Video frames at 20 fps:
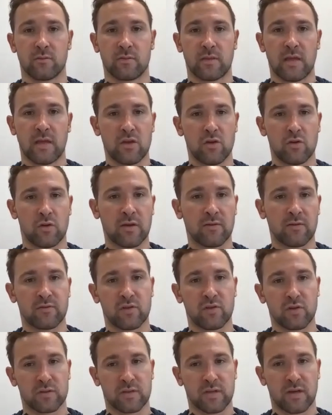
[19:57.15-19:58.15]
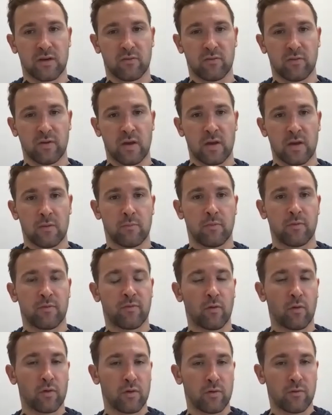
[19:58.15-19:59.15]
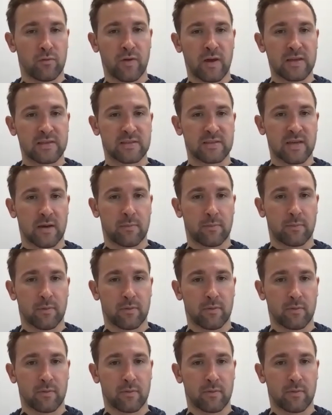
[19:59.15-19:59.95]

that you give to yourself before you face up.